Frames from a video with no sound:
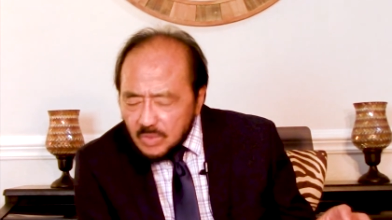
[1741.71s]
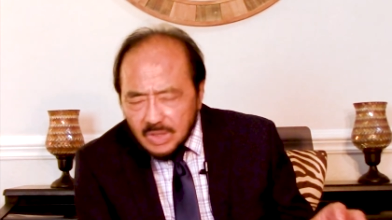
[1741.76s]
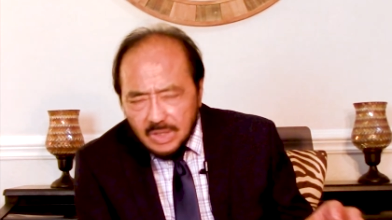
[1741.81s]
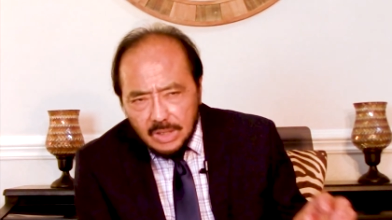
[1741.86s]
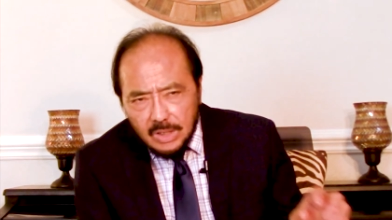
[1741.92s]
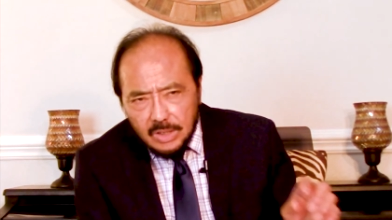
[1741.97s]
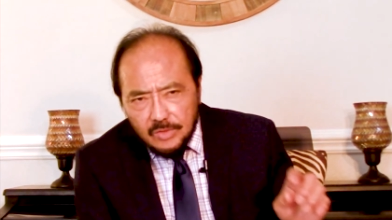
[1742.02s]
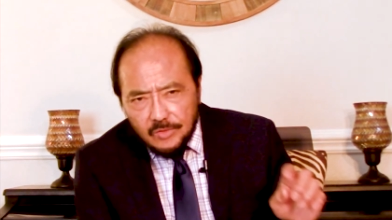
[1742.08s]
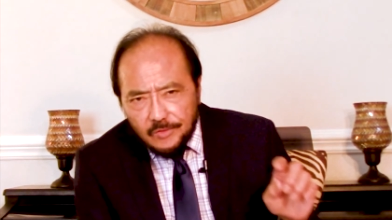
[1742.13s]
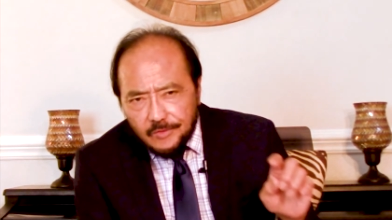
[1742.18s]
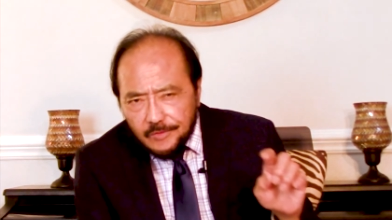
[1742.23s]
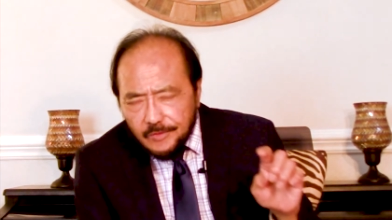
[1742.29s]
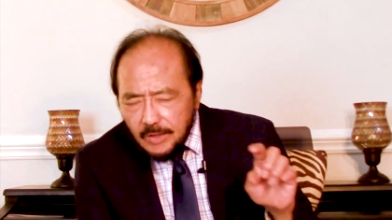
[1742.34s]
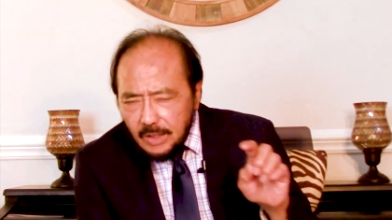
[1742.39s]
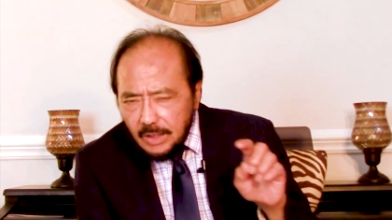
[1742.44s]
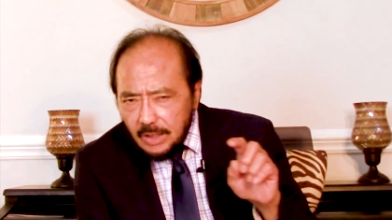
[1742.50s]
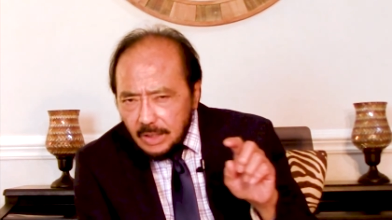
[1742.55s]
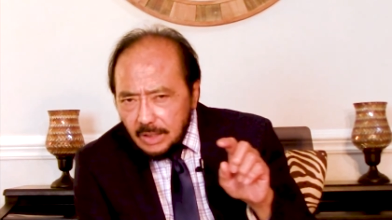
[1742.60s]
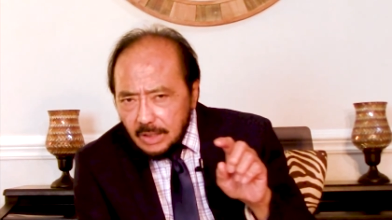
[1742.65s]

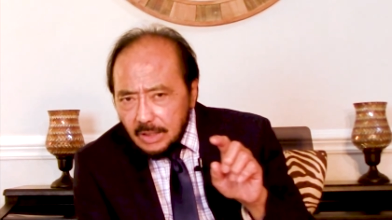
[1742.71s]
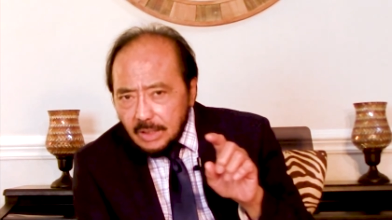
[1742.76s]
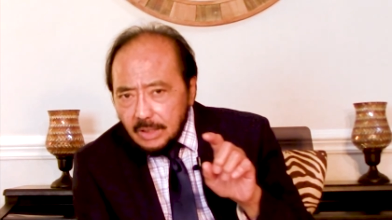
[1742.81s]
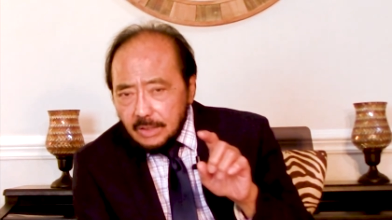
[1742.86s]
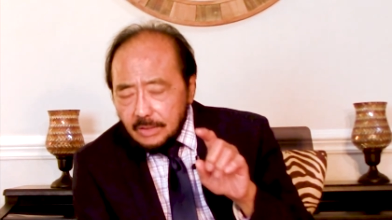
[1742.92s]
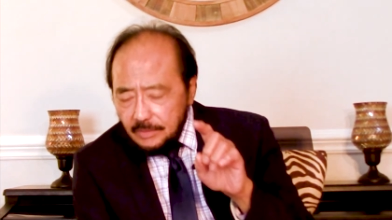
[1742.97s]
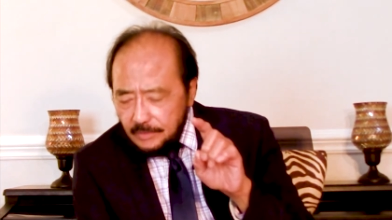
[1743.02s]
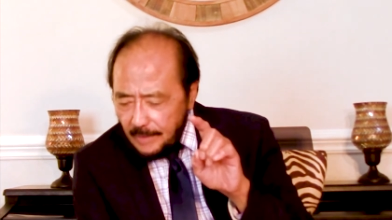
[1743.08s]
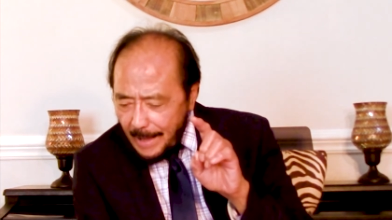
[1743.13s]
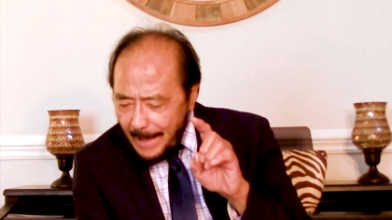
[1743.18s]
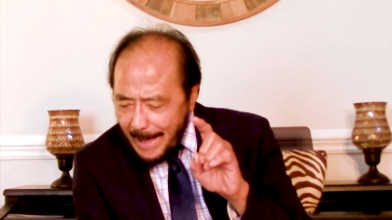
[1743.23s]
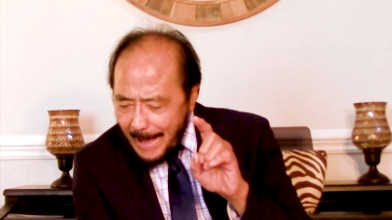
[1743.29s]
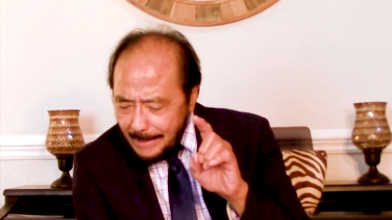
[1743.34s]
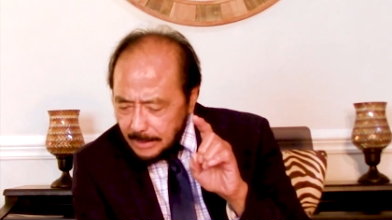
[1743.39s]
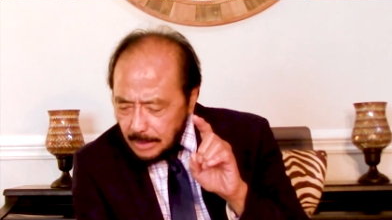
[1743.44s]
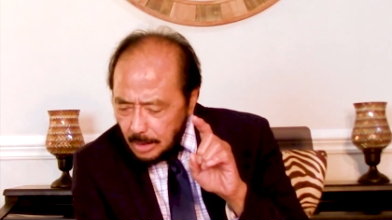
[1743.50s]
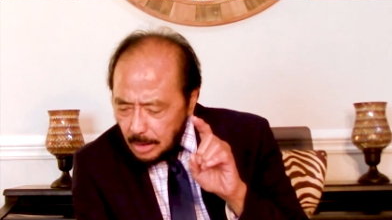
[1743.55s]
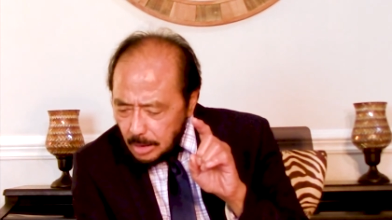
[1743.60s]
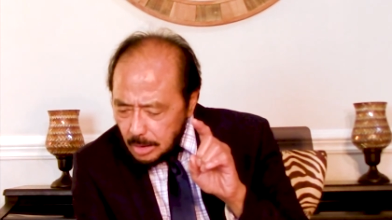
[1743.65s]
See, that
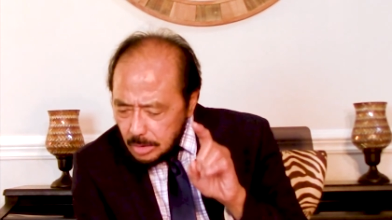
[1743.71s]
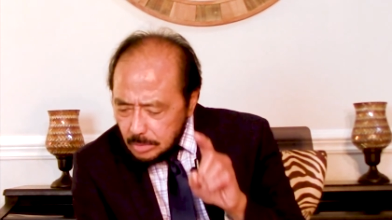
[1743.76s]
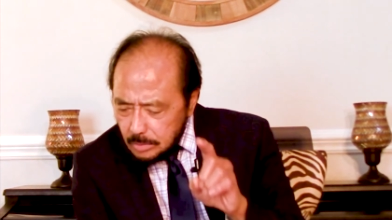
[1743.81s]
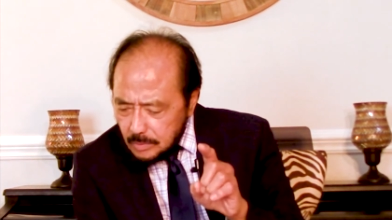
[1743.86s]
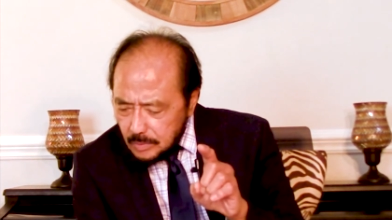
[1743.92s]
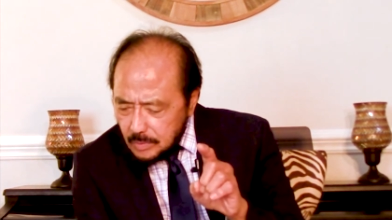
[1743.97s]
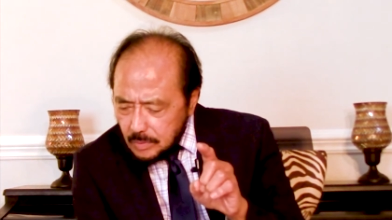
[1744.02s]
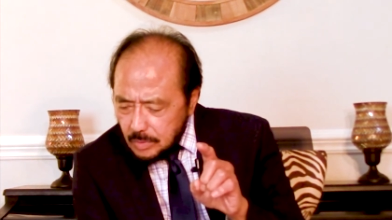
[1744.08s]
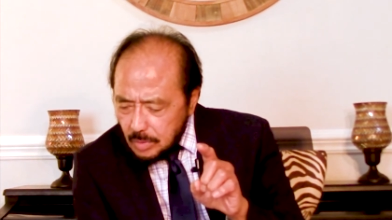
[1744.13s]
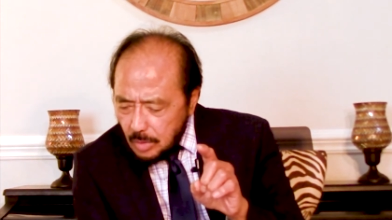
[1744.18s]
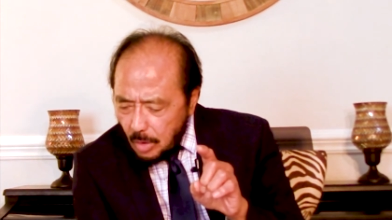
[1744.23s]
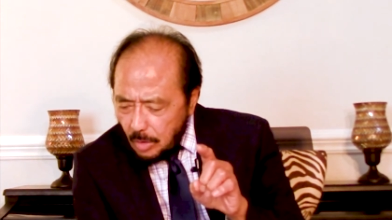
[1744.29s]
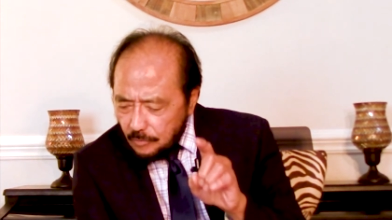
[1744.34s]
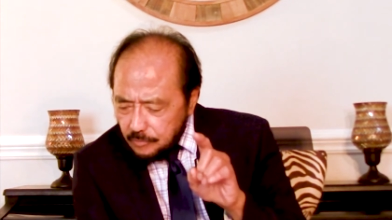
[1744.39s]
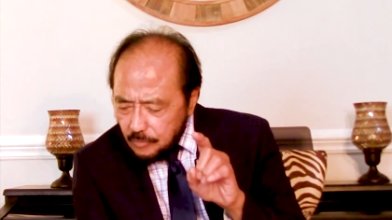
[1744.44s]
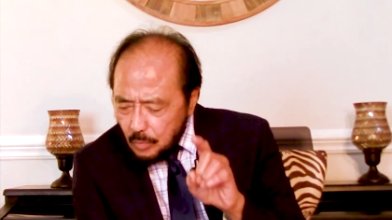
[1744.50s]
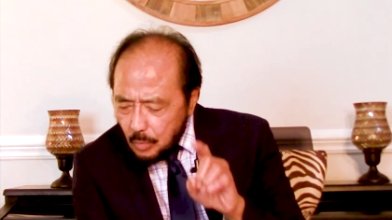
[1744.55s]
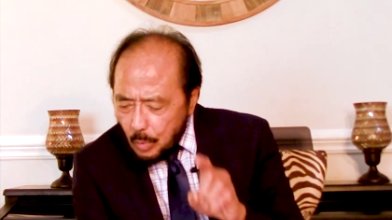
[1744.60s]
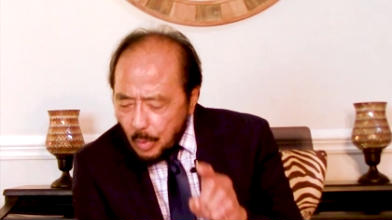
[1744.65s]
look
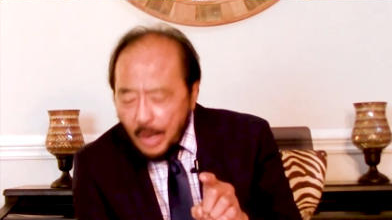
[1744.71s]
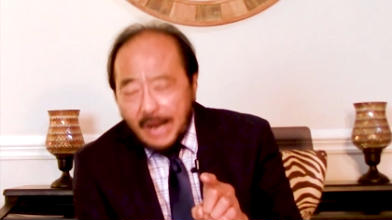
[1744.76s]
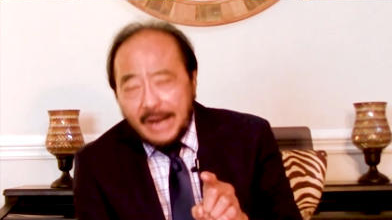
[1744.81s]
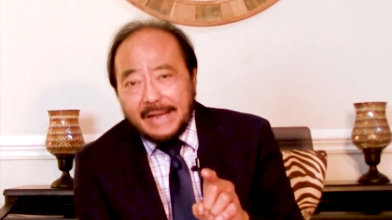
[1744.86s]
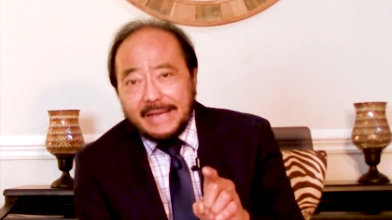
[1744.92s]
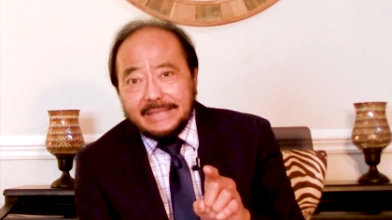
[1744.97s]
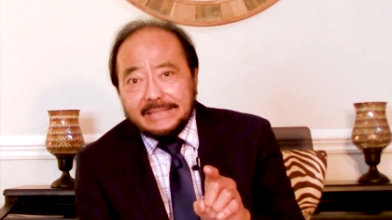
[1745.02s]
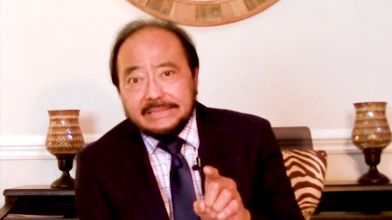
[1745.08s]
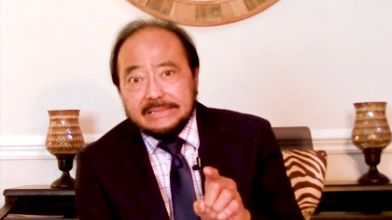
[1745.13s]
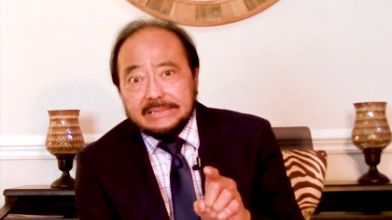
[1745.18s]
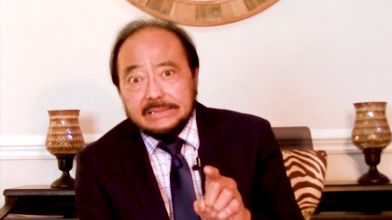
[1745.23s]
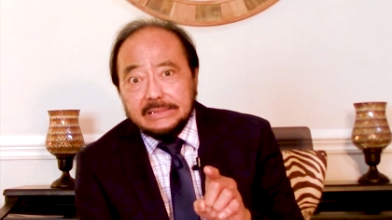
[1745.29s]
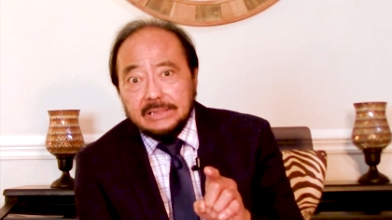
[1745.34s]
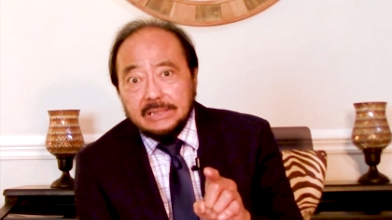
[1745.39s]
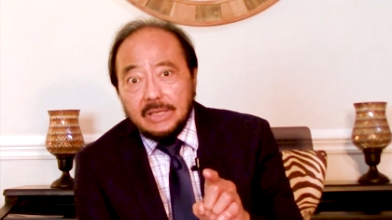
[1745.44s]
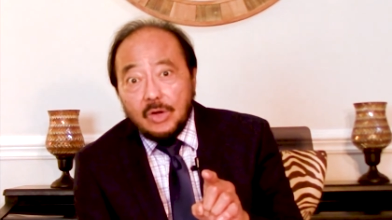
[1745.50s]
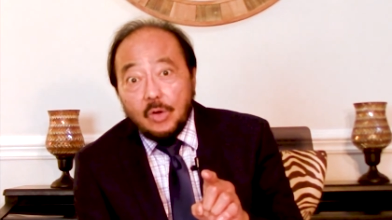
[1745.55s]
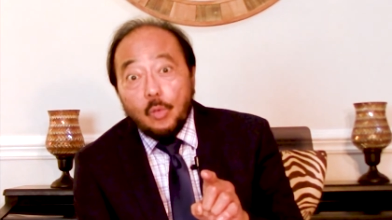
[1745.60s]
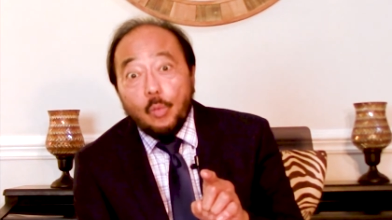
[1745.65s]
of Christ
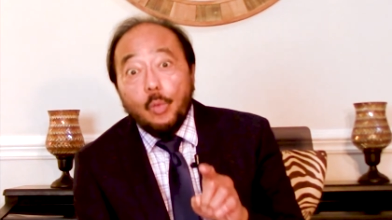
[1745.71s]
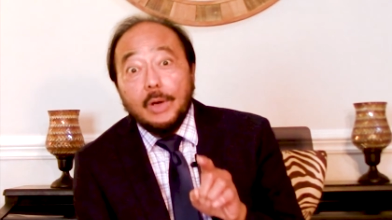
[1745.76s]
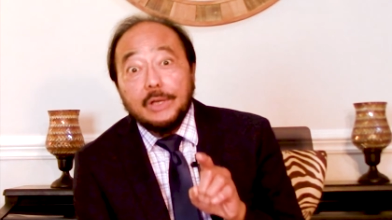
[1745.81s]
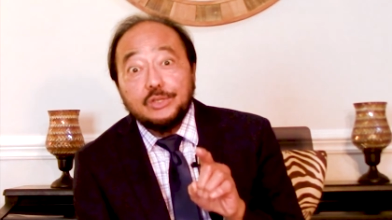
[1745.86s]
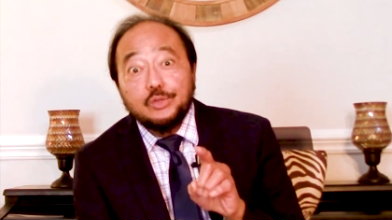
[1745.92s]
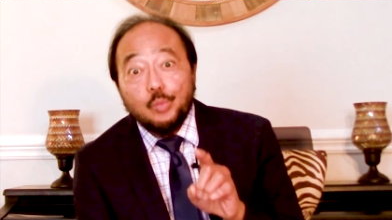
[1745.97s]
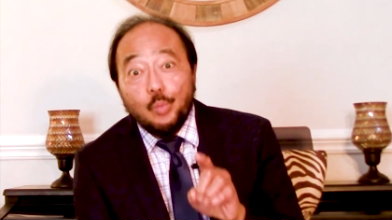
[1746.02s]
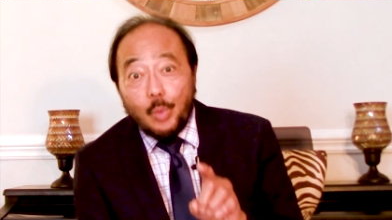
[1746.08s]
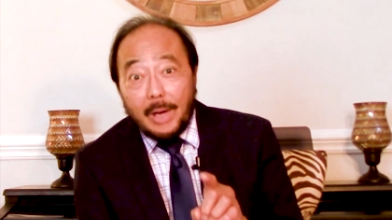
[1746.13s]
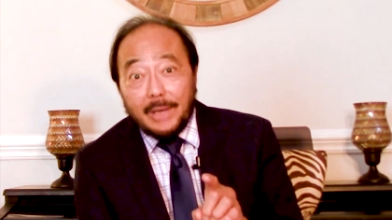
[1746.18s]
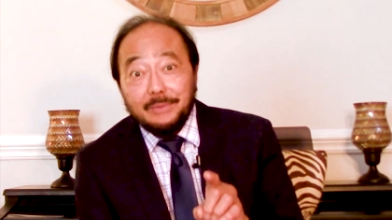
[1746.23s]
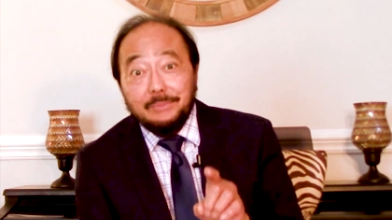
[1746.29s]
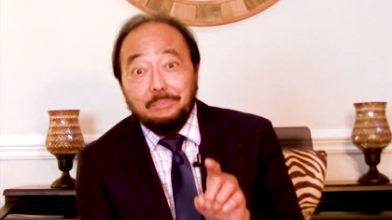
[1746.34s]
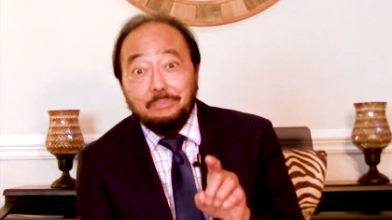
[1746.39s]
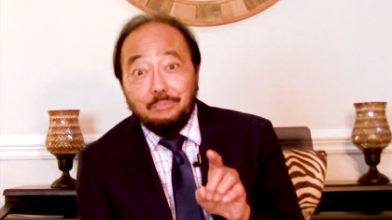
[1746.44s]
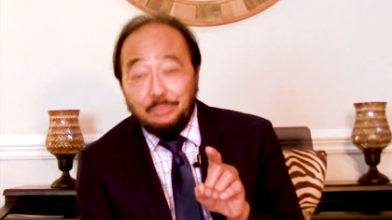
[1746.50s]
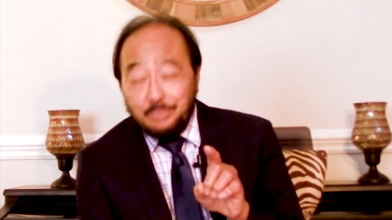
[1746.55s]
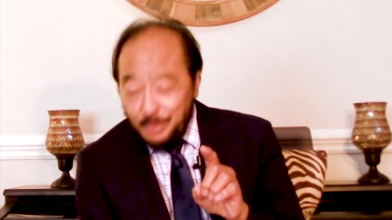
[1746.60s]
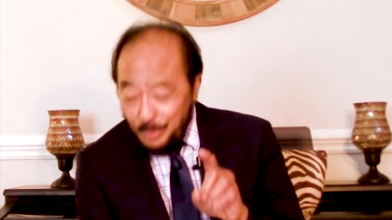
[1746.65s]
was what
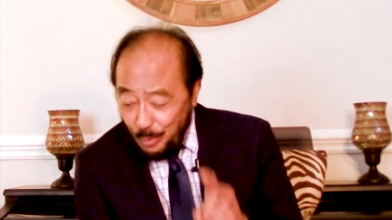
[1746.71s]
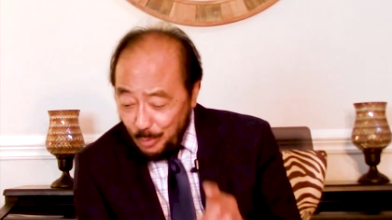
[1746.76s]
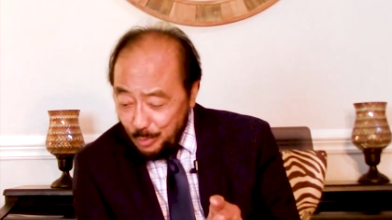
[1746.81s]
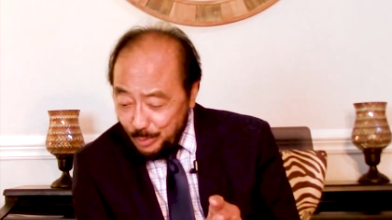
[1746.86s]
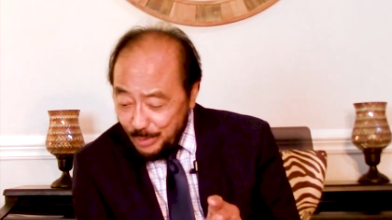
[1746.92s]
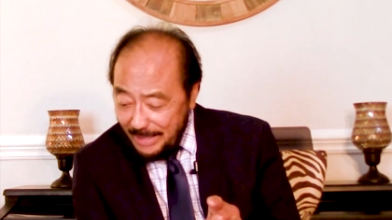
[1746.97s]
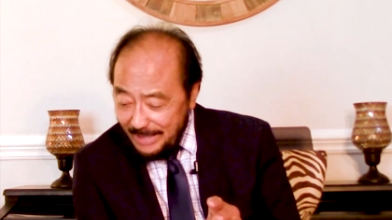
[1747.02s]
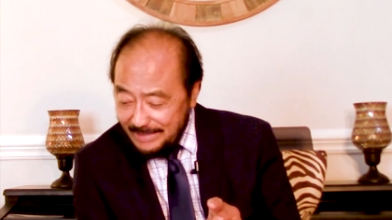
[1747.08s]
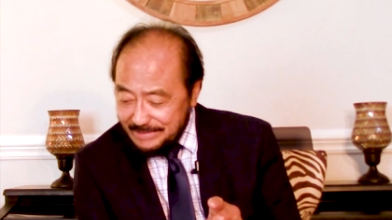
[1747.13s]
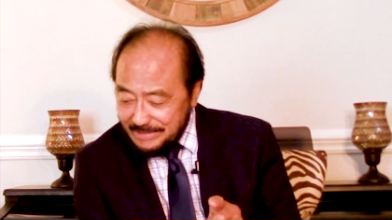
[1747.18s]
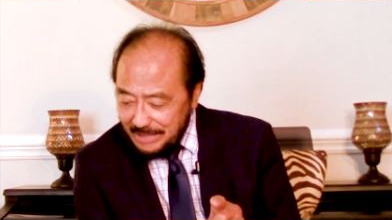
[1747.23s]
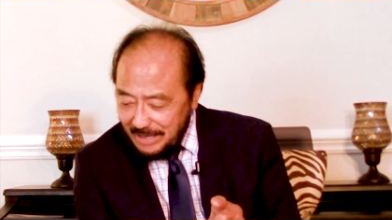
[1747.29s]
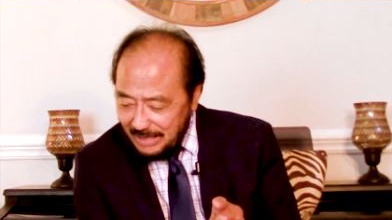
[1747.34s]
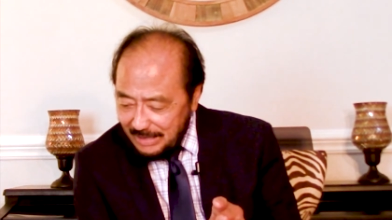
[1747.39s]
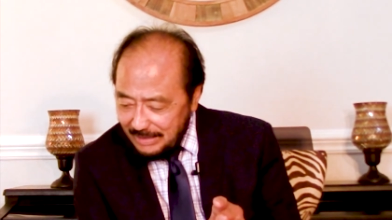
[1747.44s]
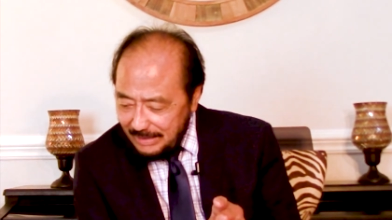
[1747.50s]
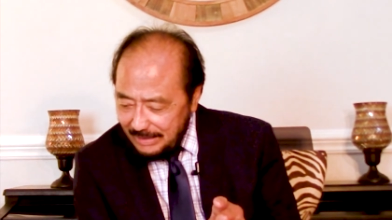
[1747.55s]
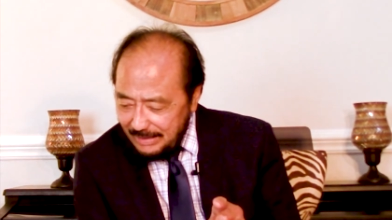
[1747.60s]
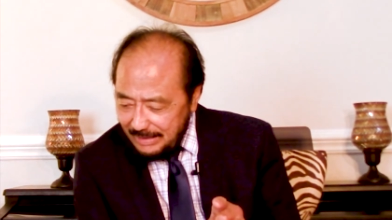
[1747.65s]
broke his
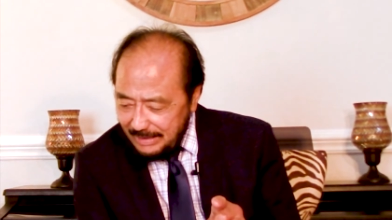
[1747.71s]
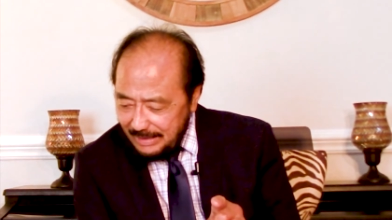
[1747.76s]
heart.